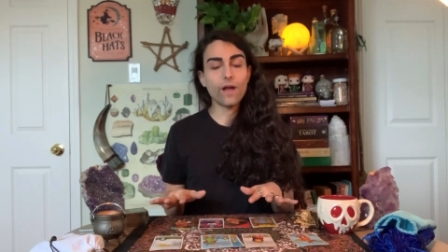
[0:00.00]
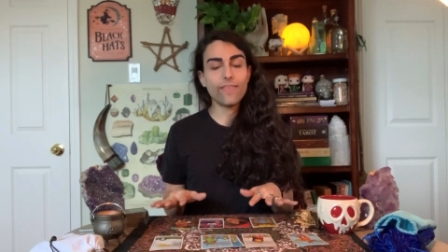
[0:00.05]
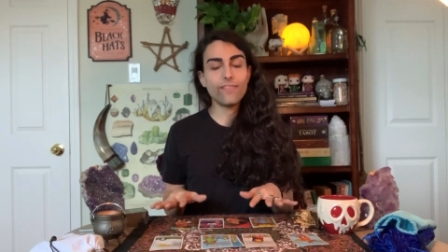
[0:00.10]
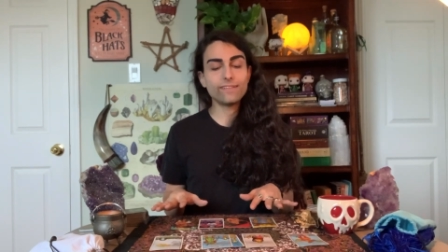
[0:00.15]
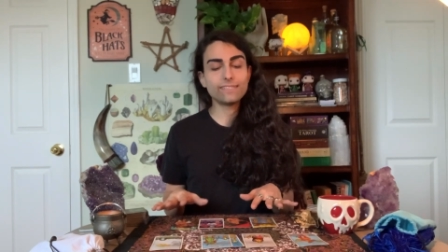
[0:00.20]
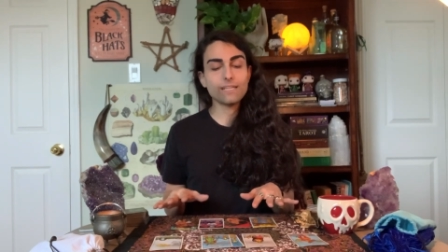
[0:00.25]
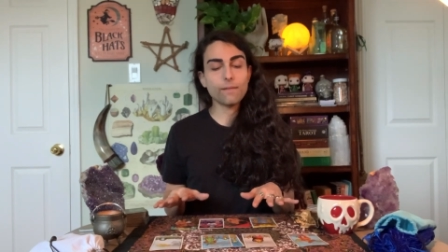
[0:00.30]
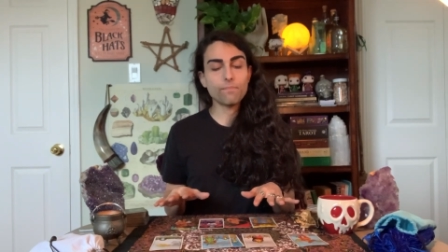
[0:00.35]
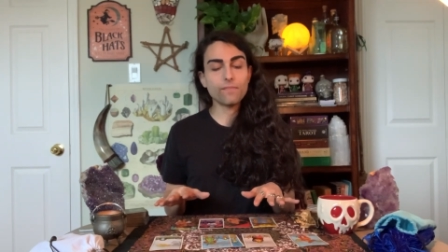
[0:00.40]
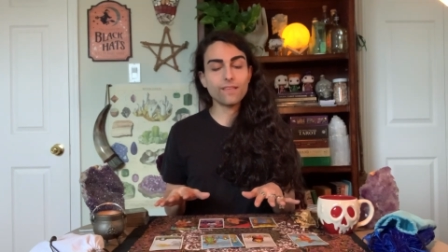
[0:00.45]

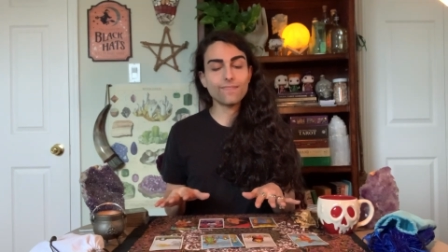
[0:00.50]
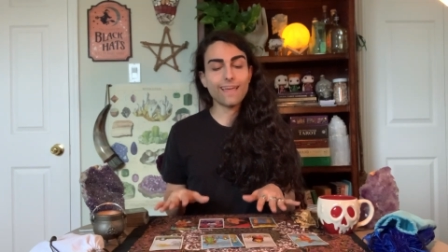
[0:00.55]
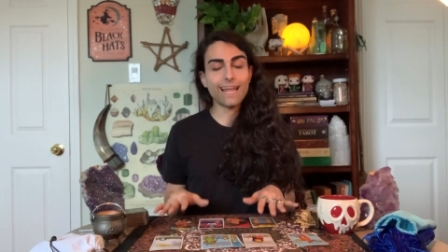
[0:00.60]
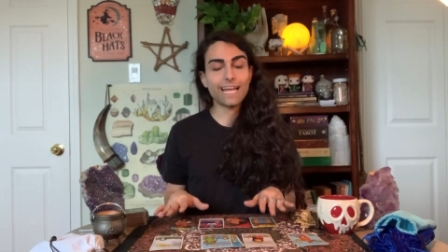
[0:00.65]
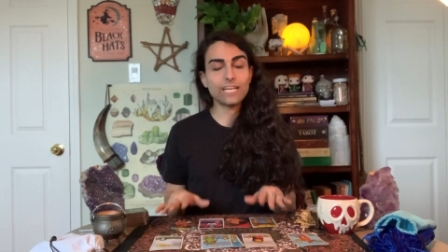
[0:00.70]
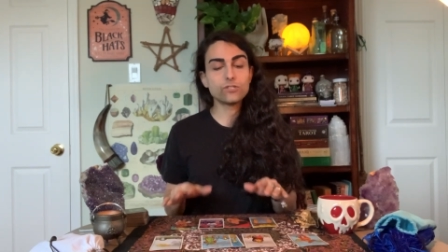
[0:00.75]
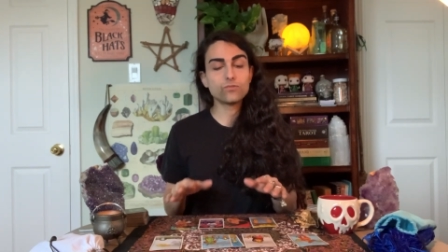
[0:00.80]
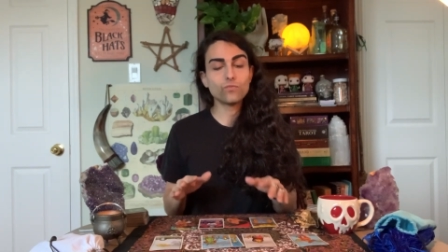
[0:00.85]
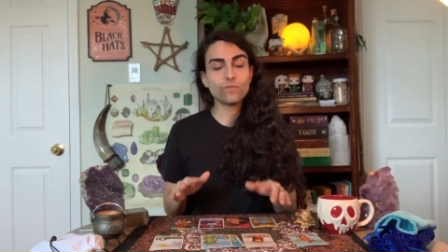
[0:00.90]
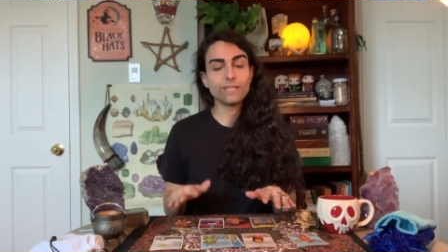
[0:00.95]
and something that
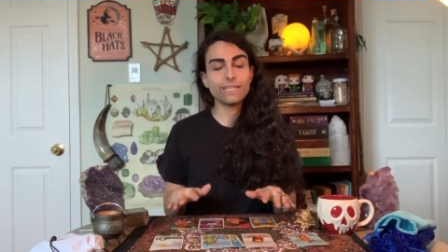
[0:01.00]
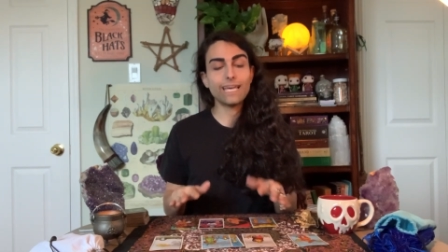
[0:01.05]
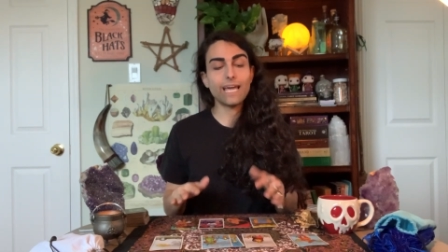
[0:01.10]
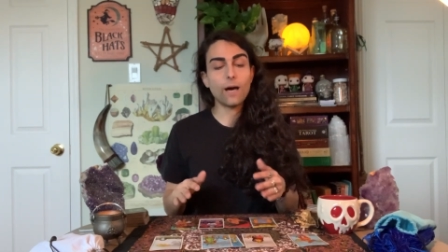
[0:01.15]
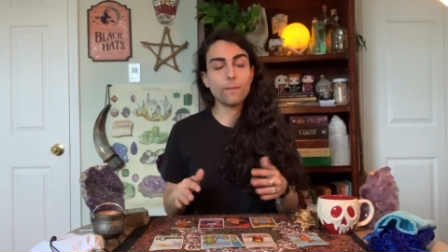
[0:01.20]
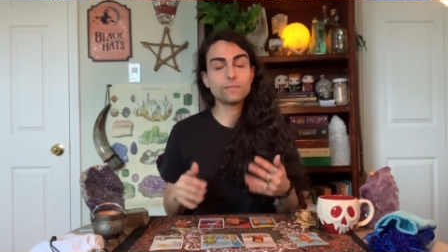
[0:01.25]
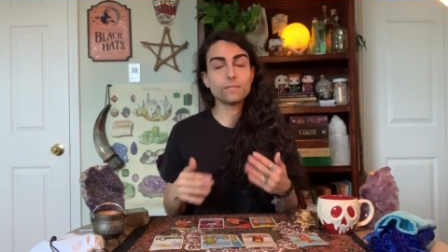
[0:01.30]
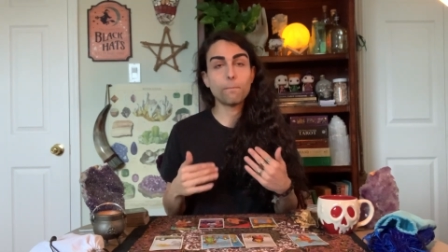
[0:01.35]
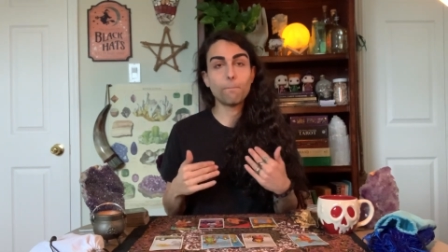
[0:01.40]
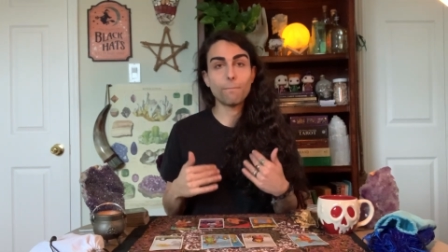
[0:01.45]
has really
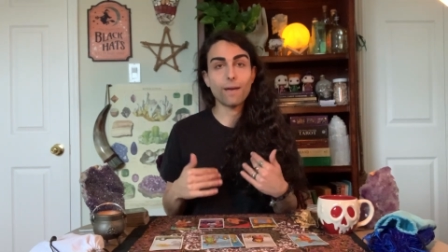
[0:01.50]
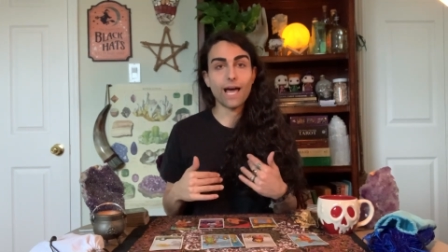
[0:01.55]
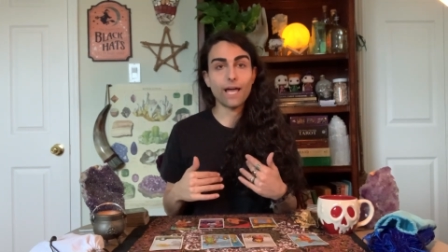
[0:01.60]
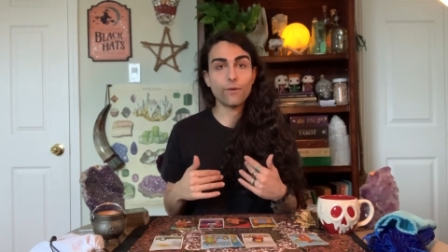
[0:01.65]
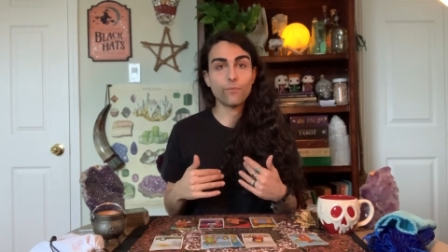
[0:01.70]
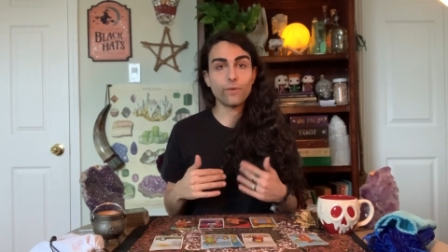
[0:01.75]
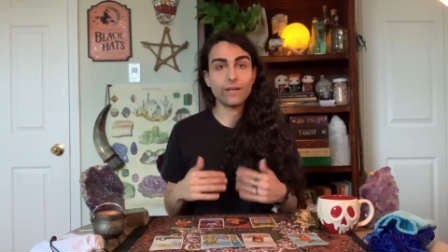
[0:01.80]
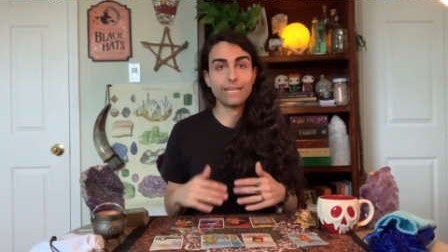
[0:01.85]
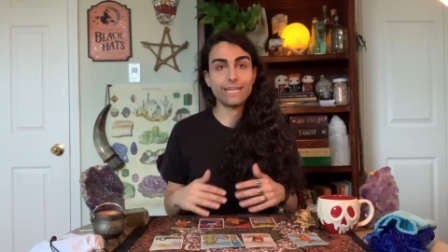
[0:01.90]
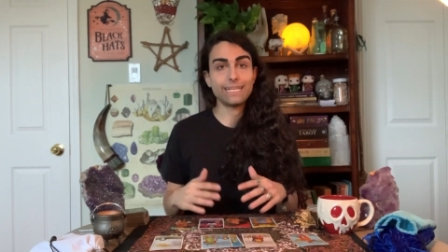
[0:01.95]
helped my
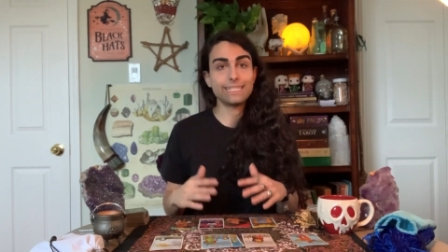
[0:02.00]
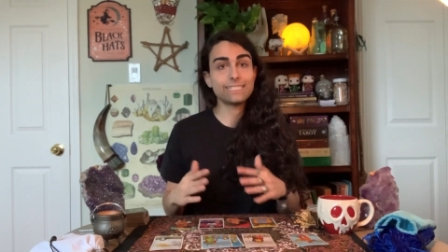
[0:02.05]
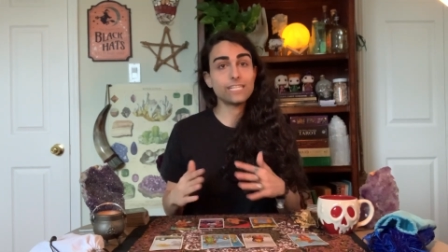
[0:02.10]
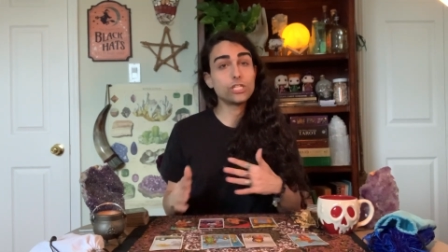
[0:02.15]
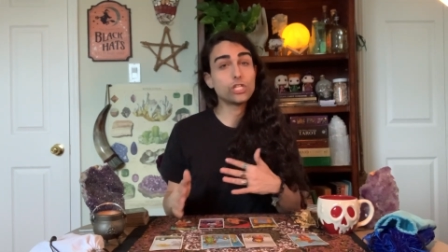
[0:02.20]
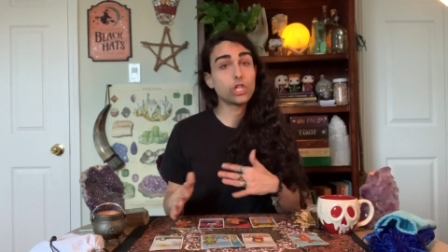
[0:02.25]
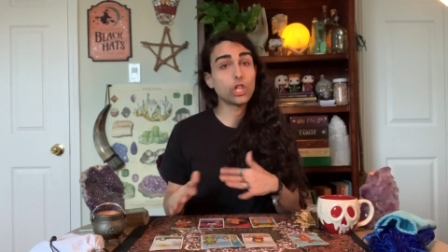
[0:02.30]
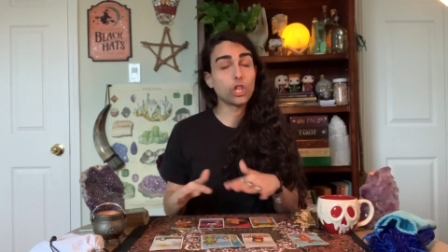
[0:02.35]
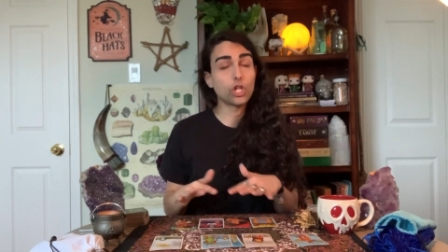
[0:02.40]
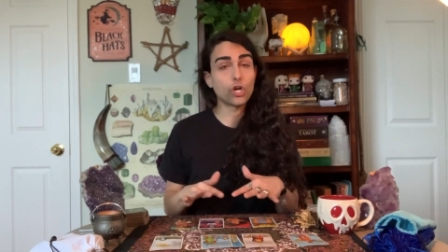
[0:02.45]
readings
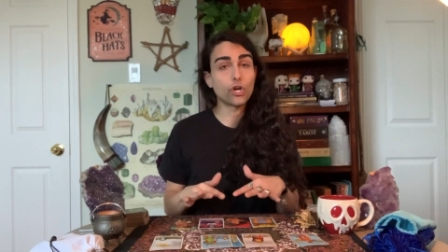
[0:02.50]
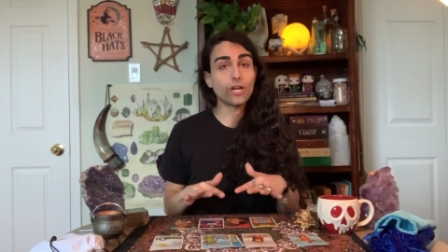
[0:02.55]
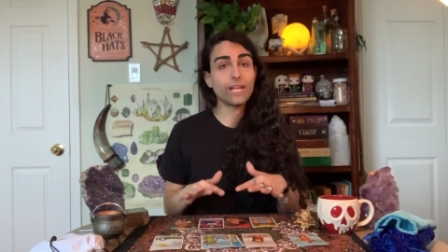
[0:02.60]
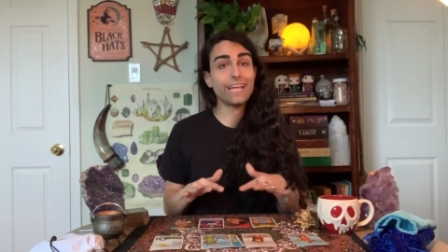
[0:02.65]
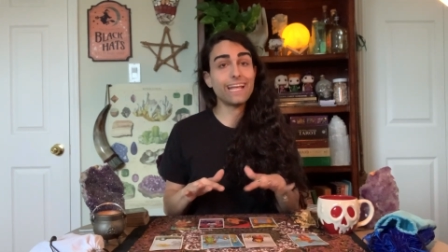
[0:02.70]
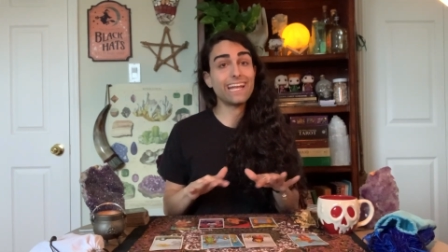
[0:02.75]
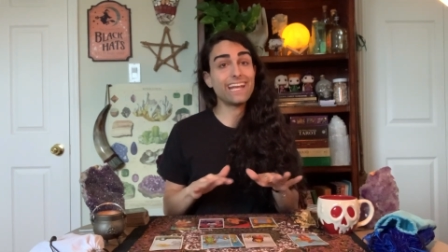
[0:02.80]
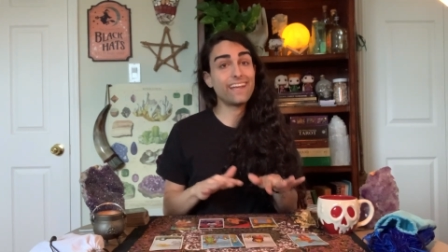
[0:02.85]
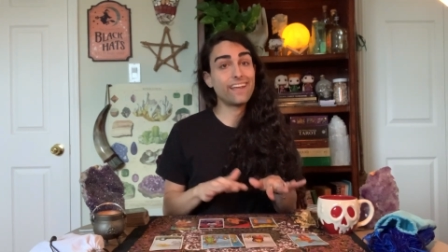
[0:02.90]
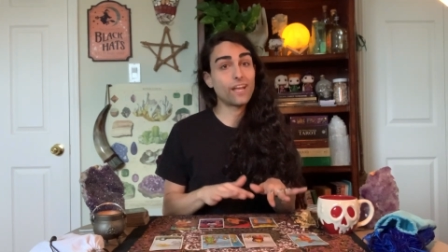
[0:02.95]
is
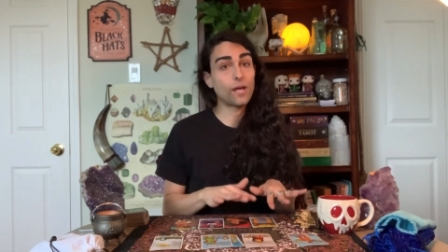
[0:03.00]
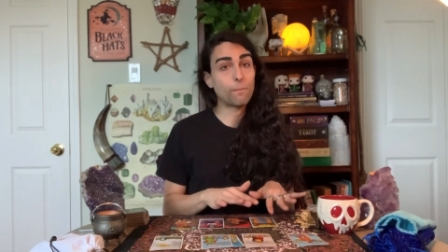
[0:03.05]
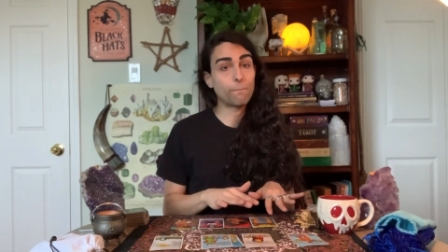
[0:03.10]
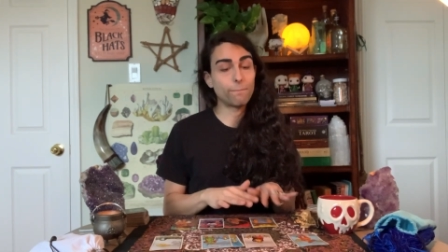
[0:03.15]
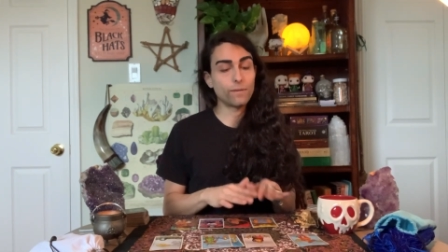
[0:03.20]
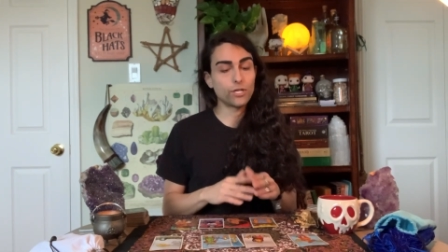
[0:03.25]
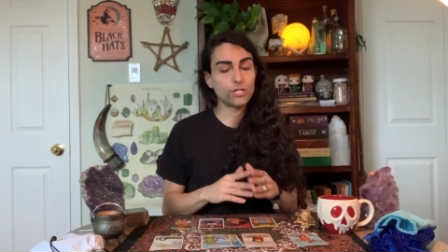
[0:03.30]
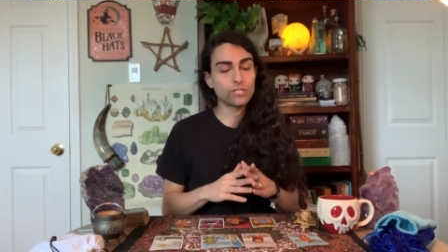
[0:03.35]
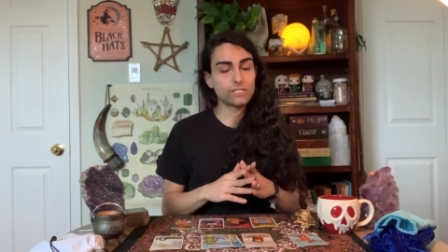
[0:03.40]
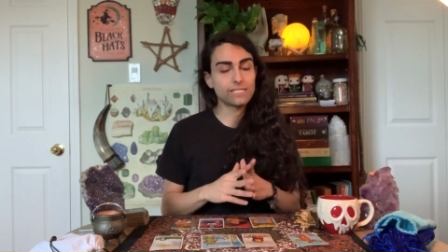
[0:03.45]
learning
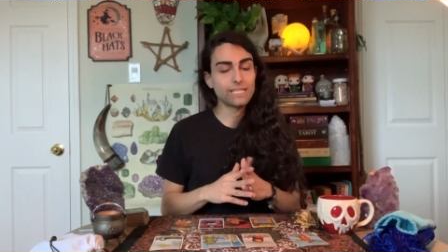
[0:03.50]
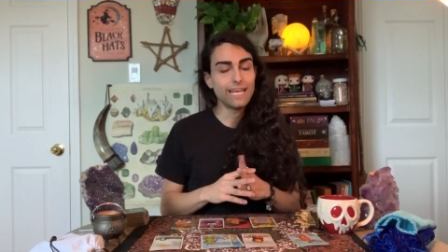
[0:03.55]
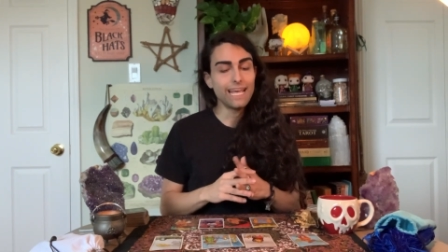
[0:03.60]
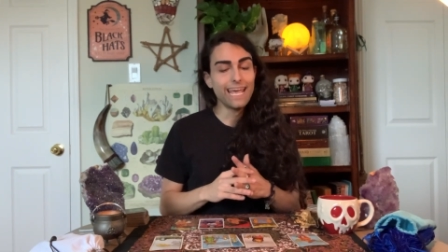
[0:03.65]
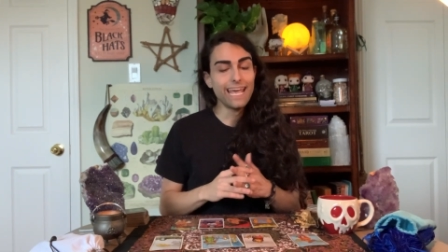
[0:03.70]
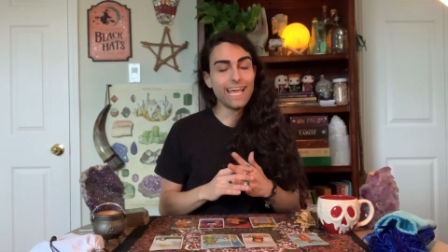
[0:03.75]
numbers.